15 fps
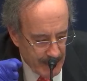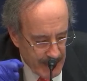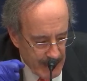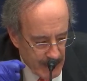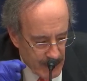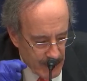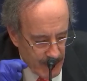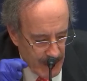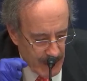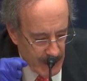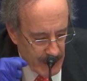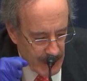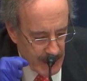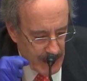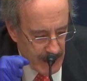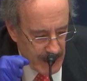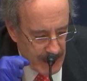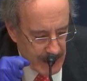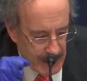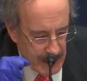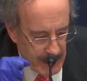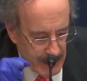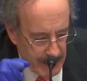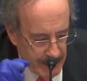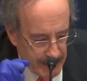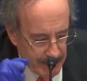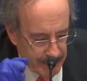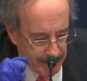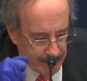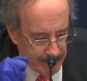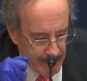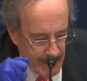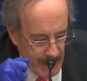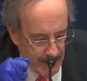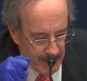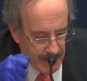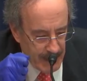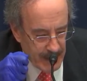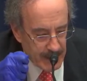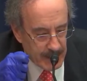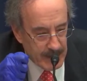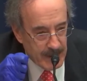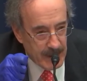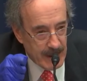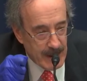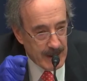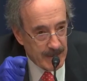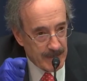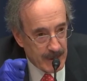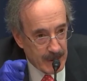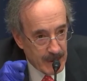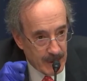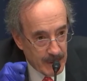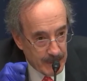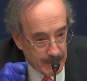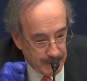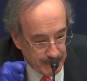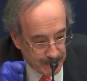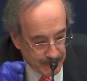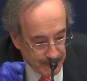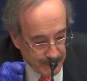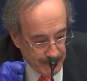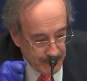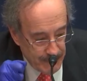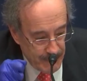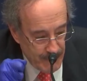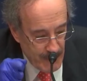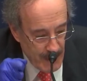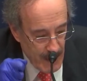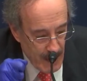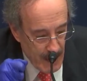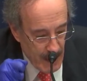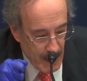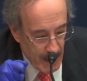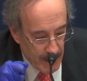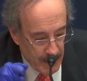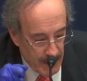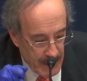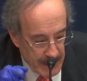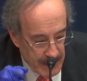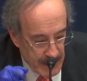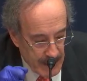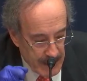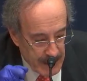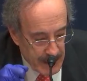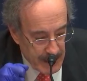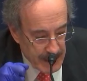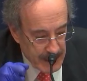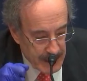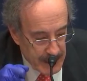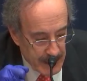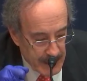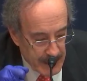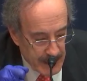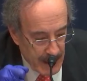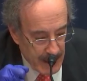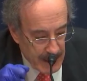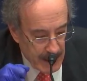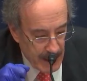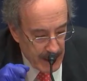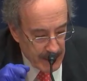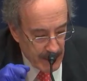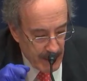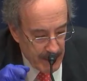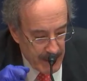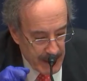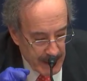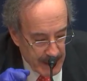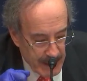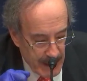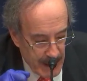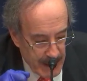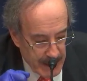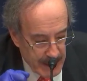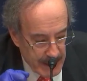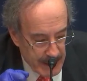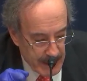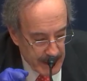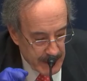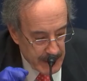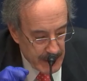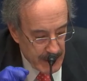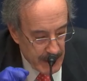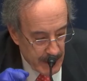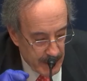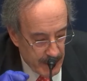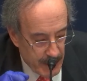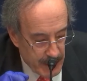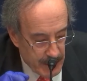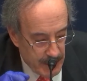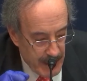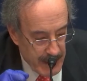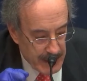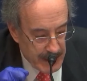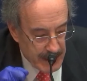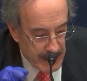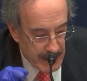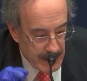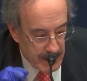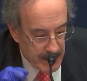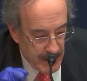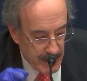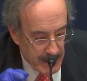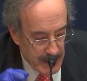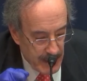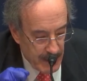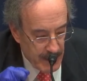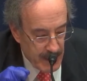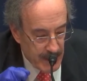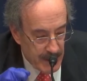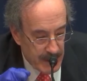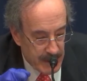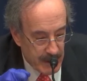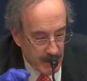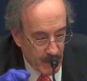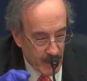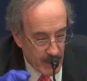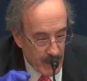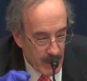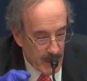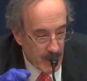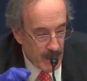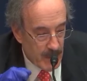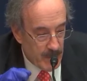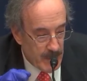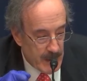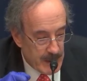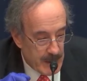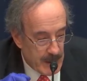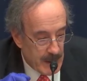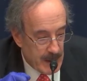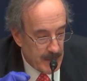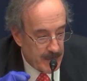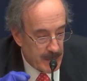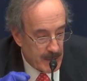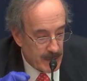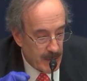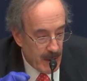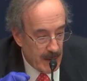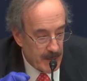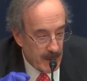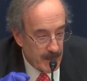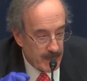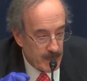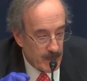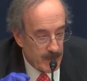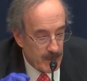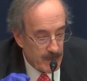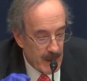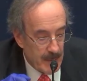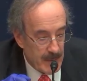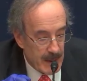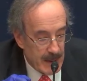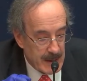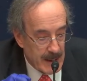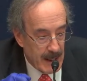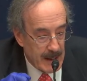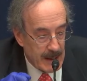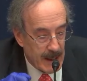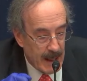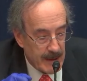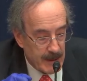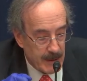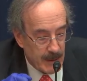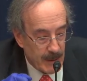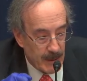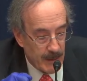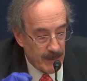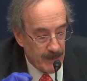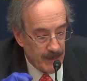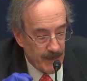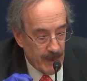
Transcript: the administration has um, failed at every turn. President has uh, sidelined our best scientists, pushed baseless conspiracy theories, and more recently prescribed unproven remedies like Lysol